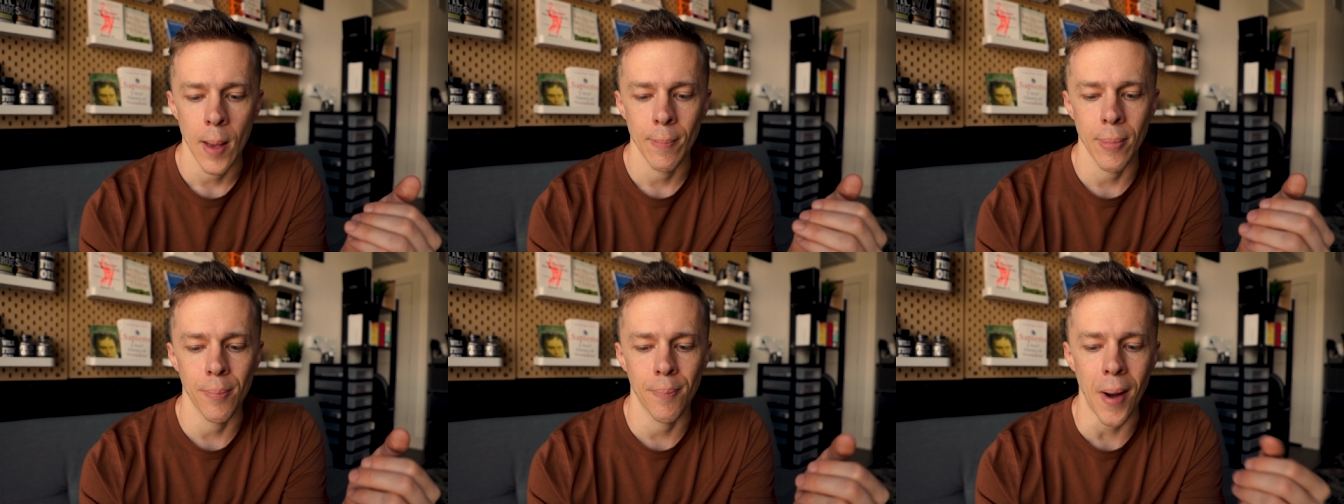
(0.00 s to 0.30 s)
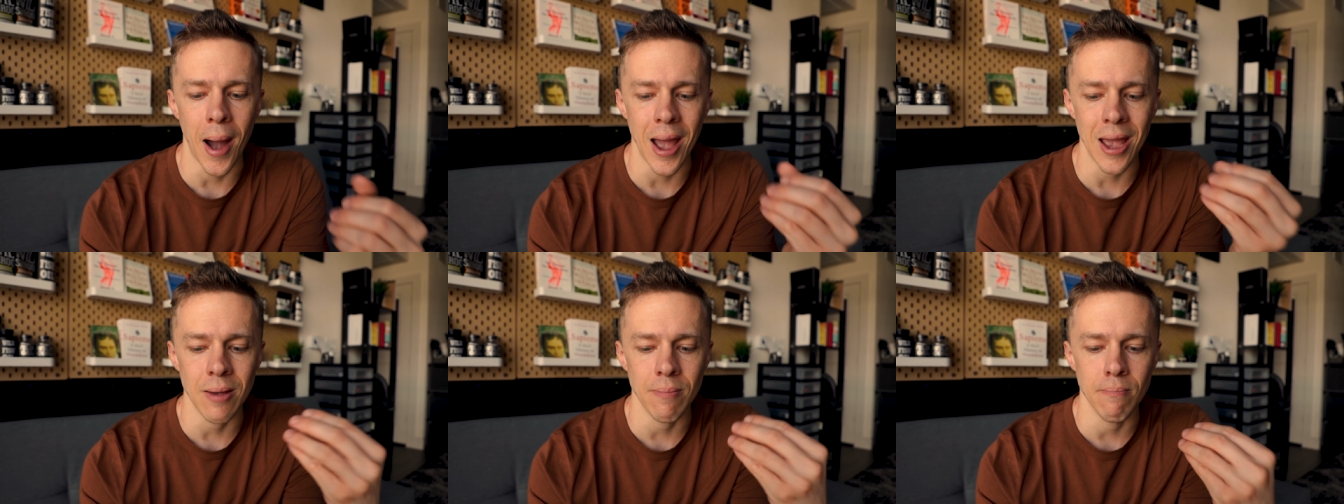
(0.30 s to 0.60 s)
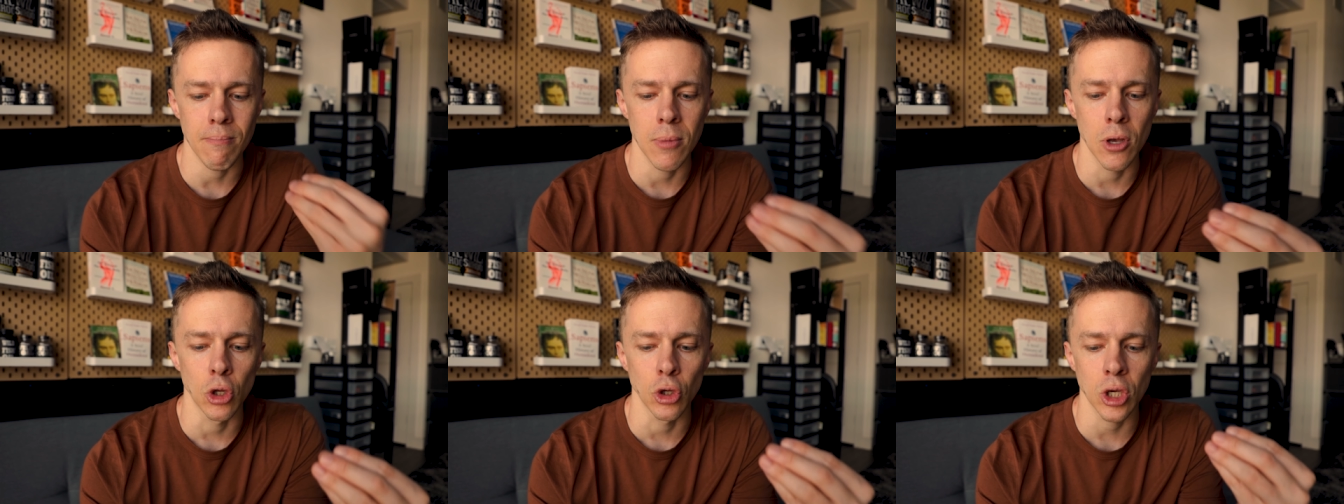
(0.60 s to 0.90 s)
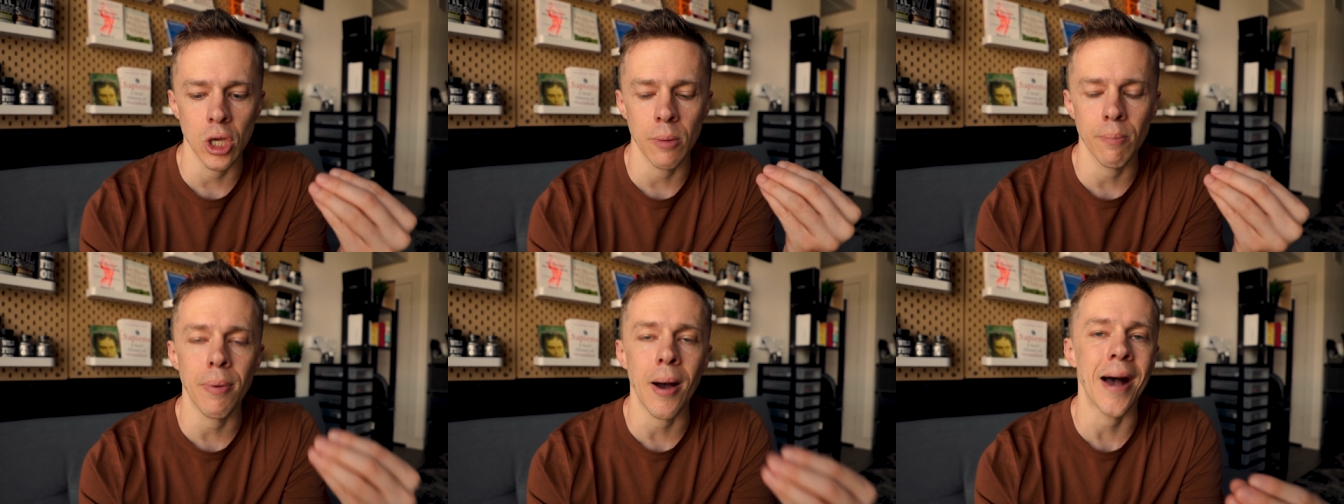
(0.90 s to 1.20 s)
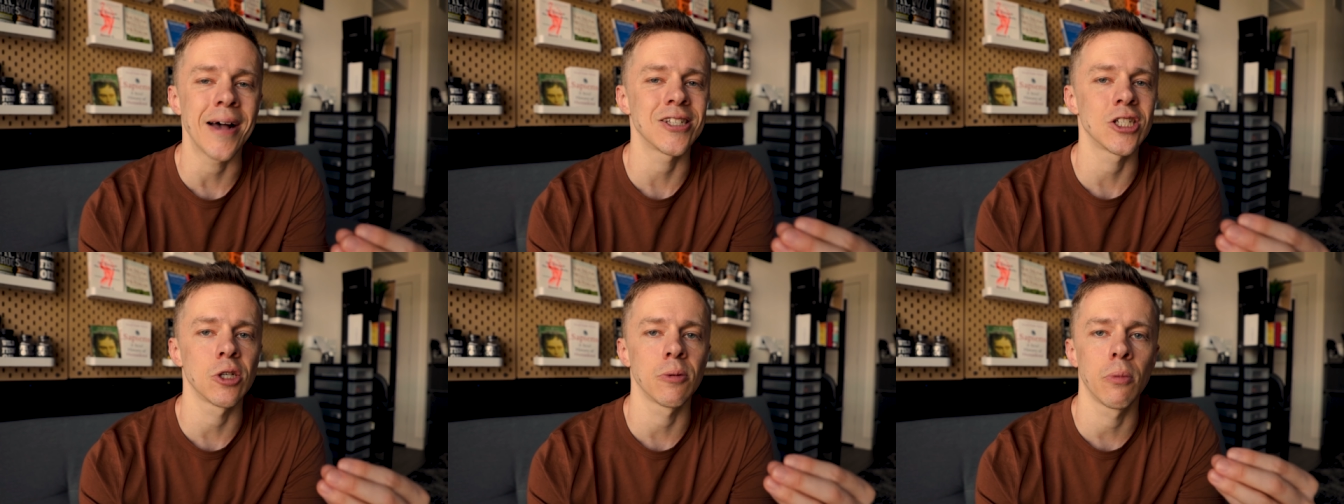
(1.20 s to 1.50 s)
but by a million
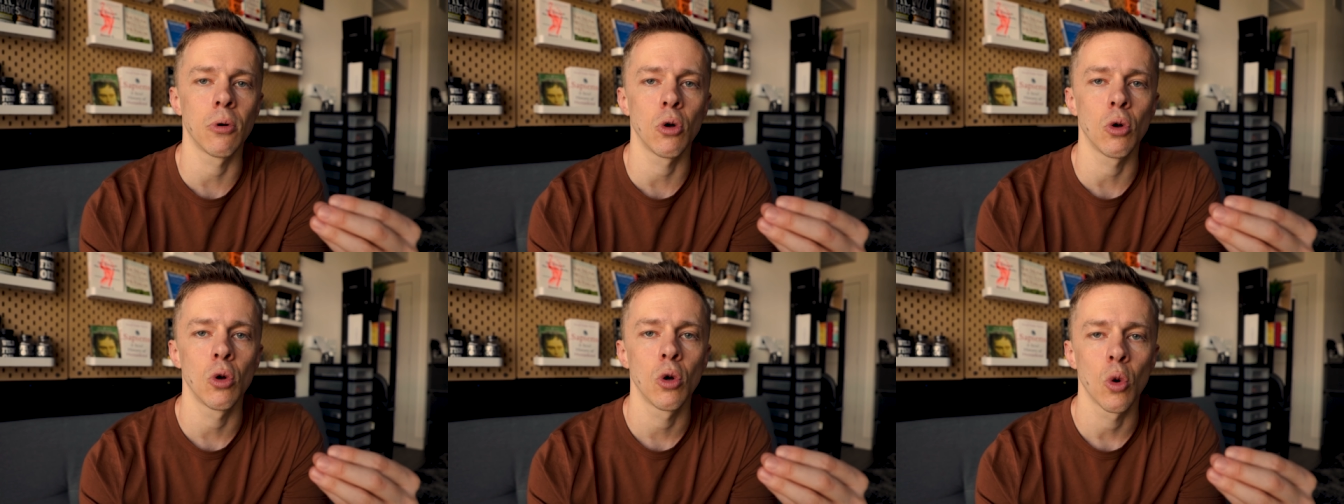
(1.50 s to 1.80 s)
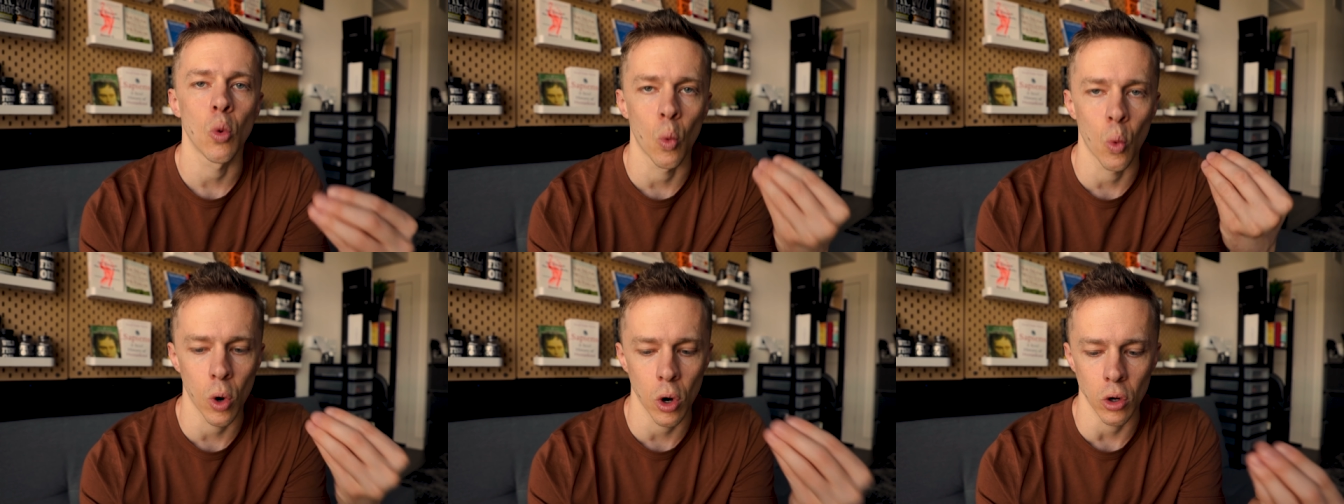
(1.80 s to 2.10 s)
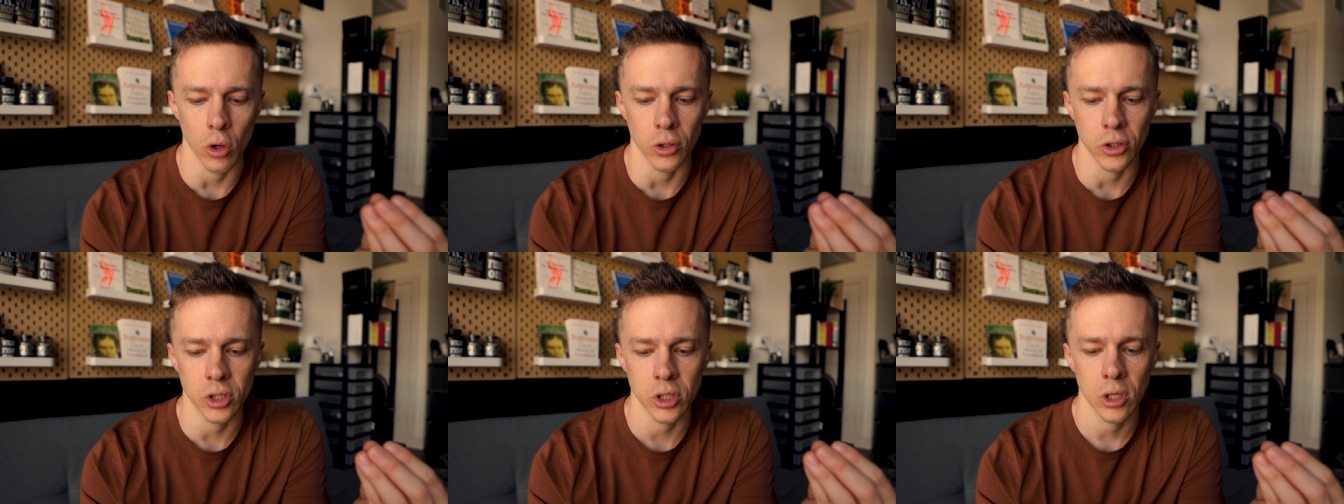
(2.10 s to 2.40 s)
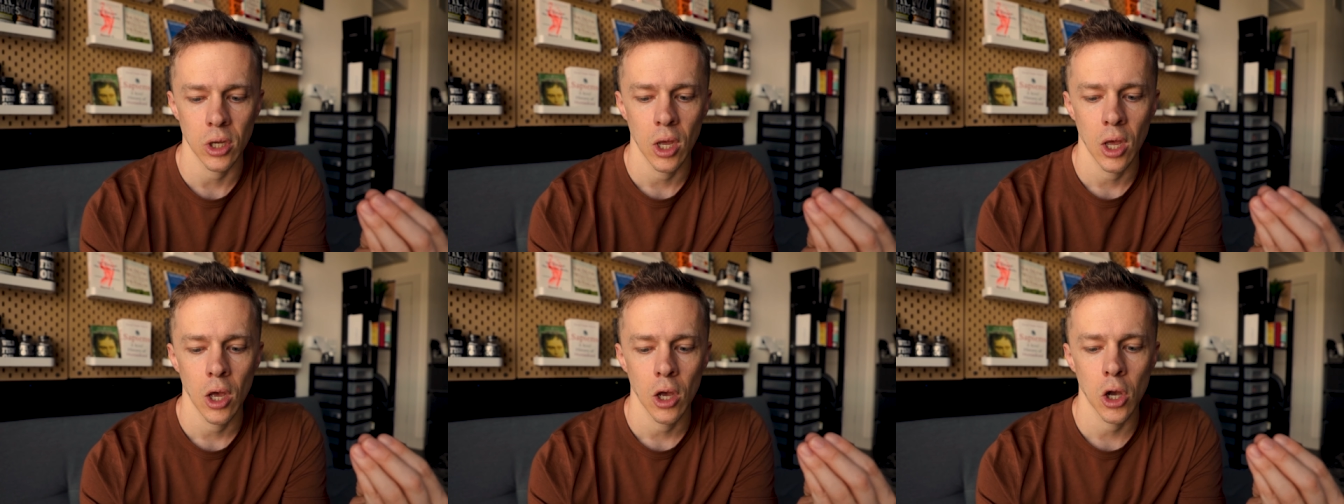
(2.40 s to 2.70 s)
possible worlds.